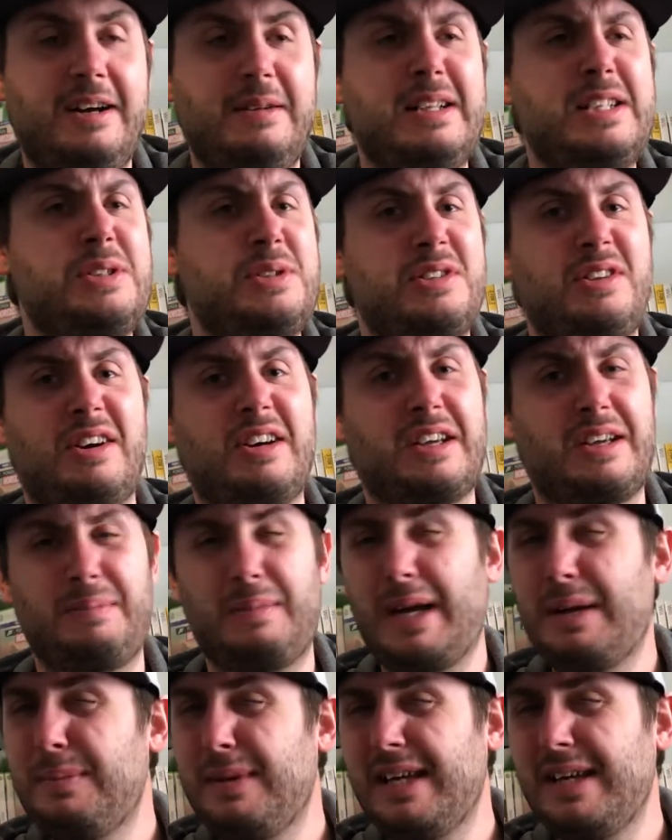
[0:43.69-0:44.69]
This was like
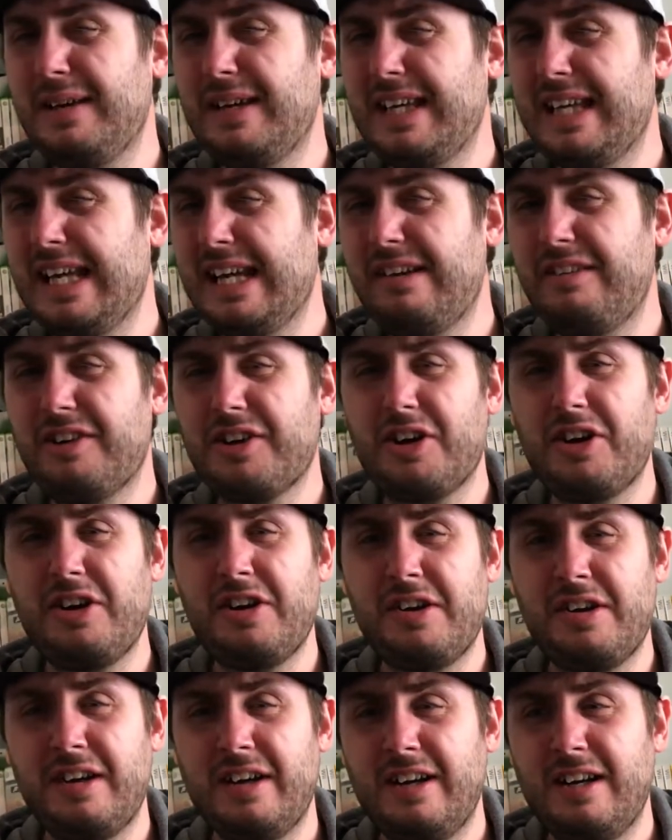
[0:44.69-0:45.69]
maybe a year
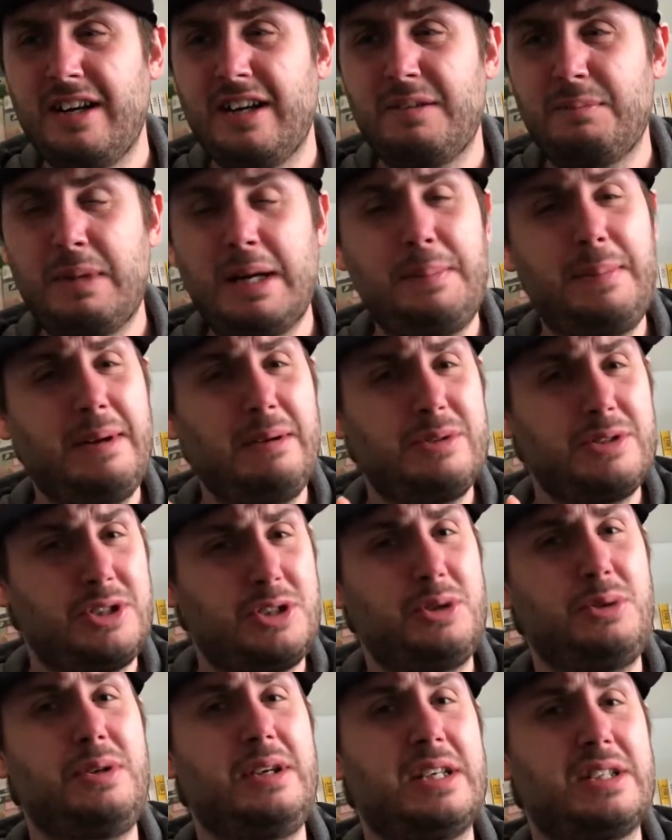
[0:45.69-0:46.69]
ago, maybe it was
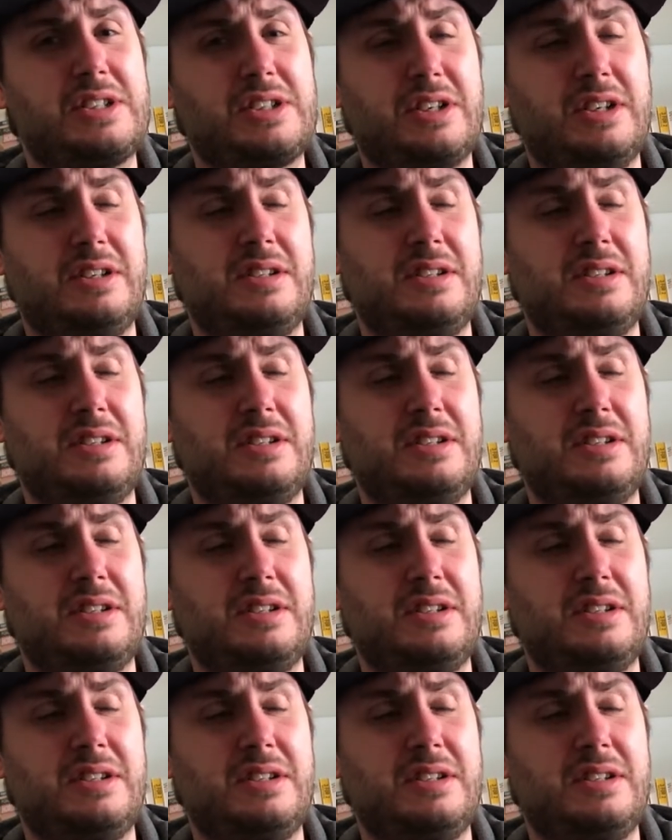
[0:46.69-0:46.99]
2 years ago.